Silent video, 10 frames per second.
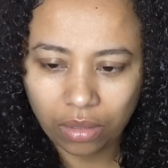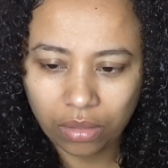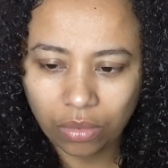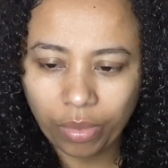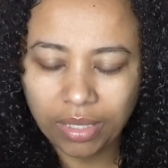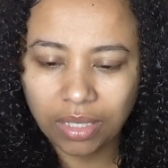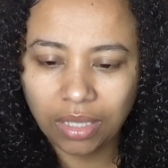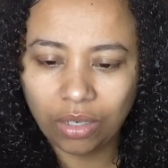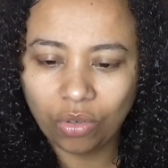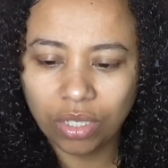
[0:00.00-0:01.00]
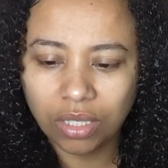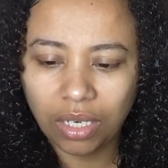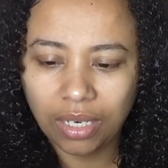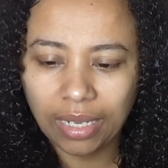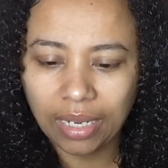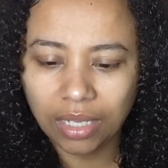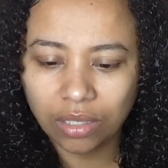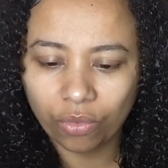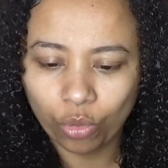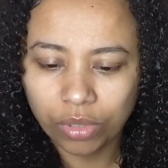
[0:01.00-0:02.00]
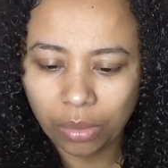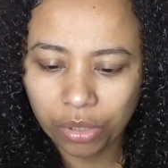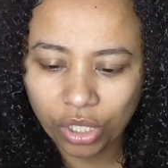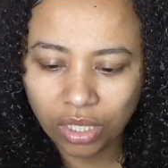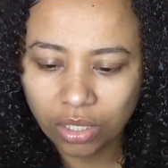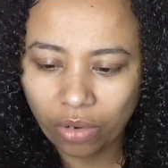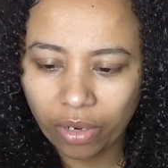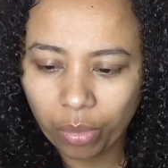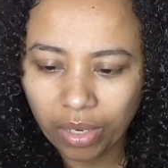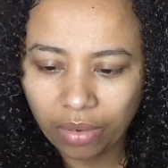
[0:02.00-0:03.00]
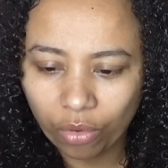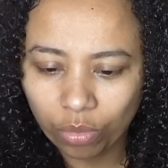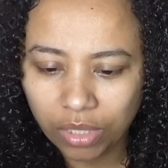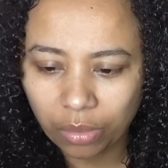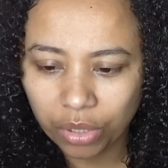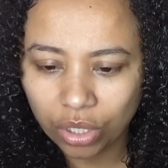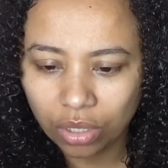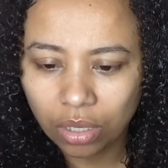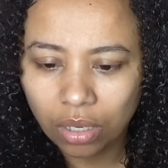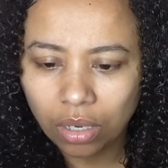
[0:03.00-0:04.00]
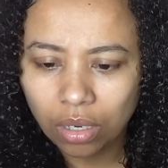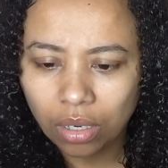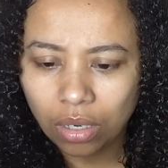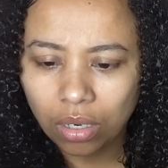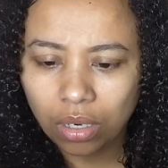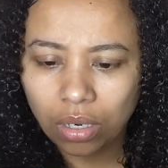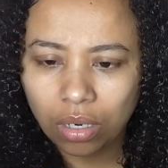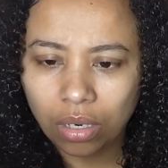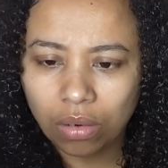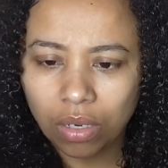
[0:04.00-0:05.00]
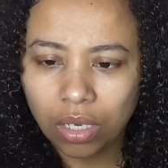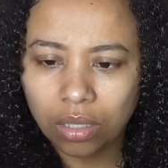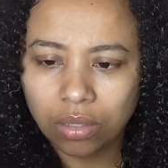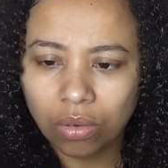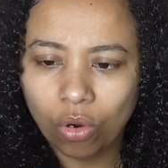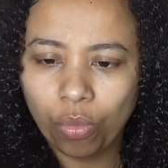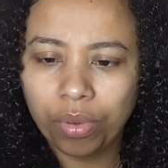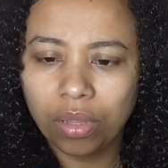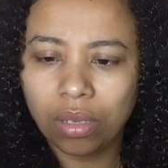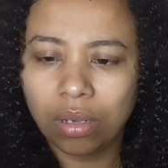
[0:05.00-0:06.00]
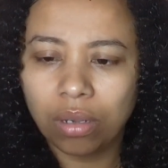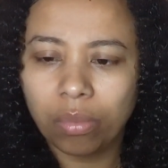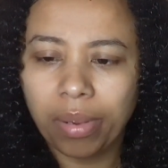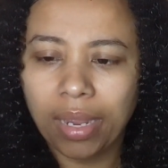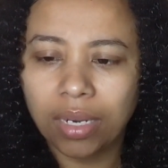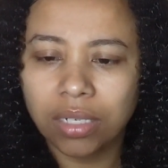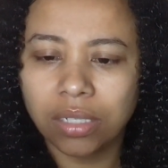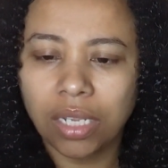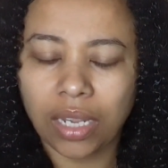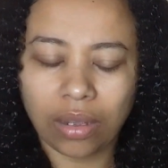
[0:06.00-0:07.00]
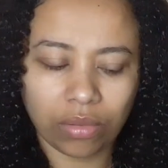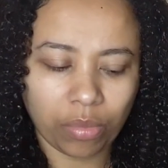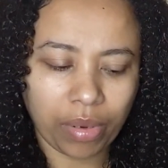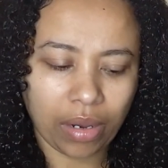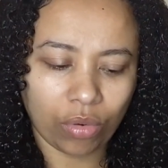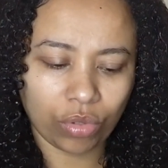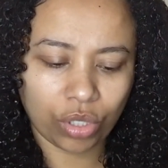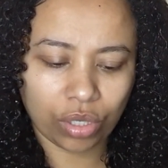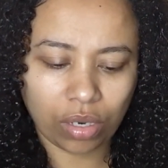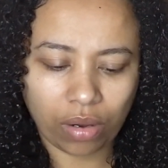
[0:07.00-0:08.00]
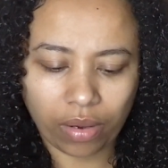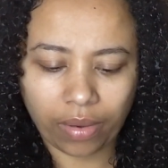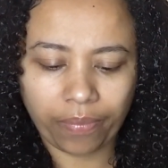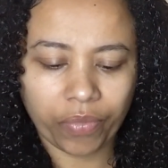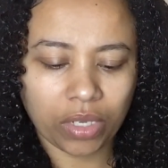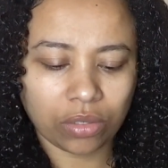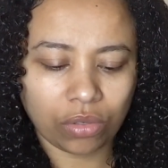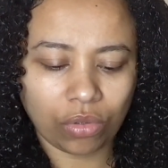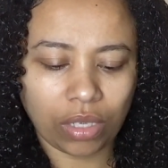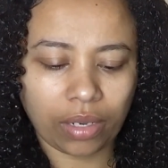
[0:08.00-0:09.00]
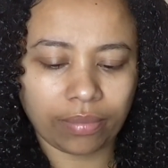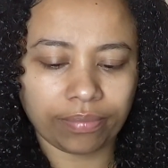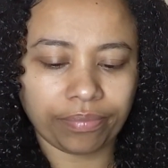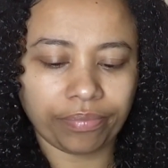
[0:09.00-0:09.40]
So basically, you just need to let it get to room temperature. It's already been at room temperature. Okay, so open the package and take out the pouch. All right, let's do that.